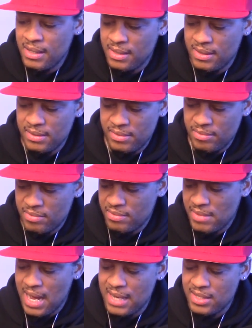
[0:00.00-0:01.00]
and
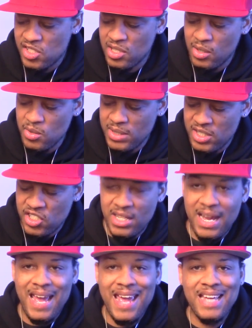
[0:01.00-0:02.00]
not disclose that she
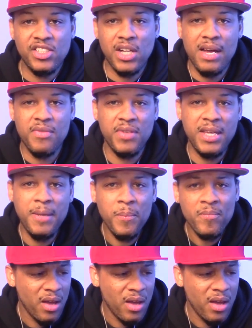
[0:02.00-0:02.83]
got HIV.